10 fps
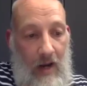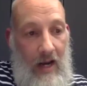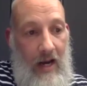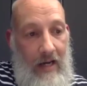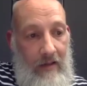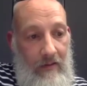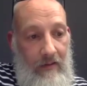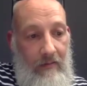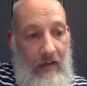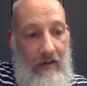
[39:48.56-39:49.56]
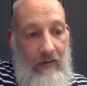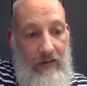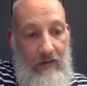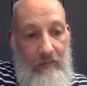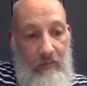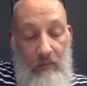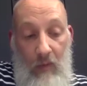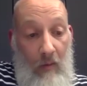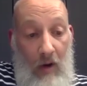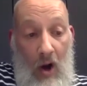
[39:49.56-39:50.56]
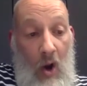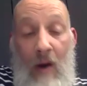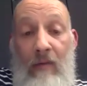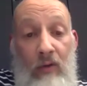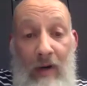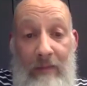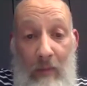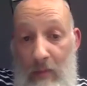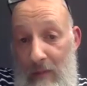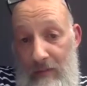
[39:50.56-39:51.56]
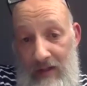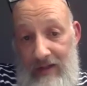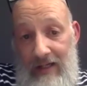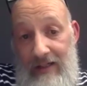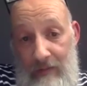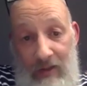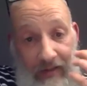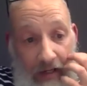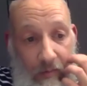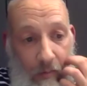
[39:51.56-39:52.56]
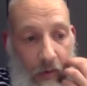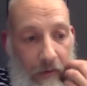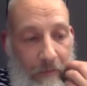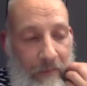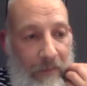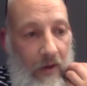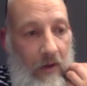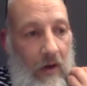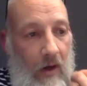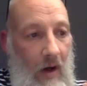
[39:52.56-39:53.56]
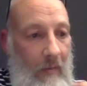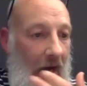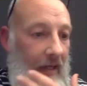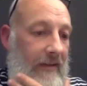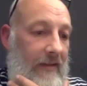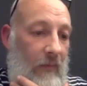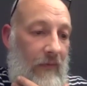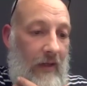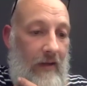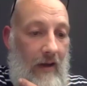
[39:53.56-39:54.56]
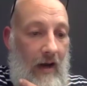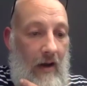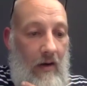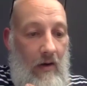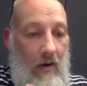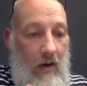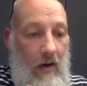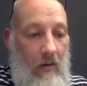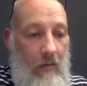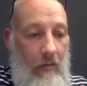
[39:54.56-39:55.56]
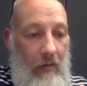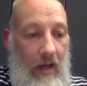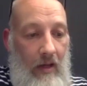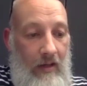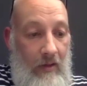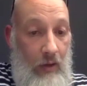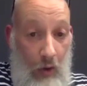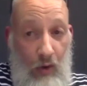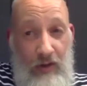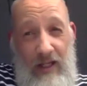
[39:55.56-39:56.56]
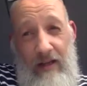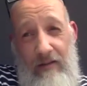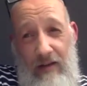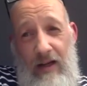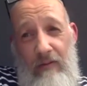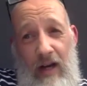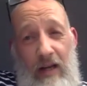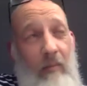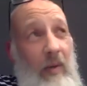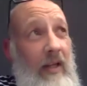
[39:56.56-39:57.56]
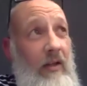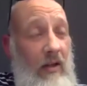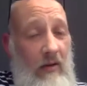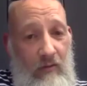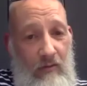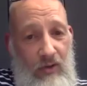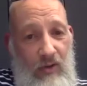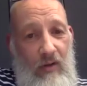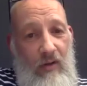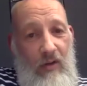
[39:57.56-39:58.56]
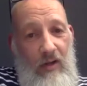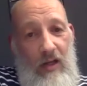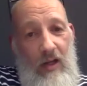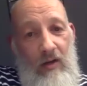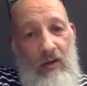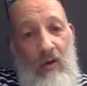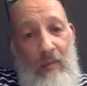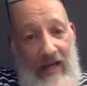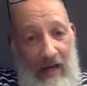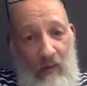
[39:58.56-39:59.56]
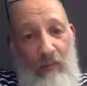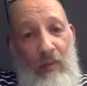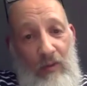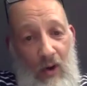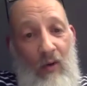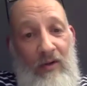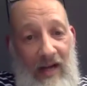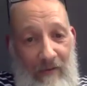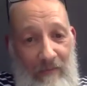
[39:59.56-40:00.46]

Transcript: and there's, well, whoever's read my, I mean, my second, it's in my second book. Um, and it's something that could, in theory, be huge coming out of lockdown.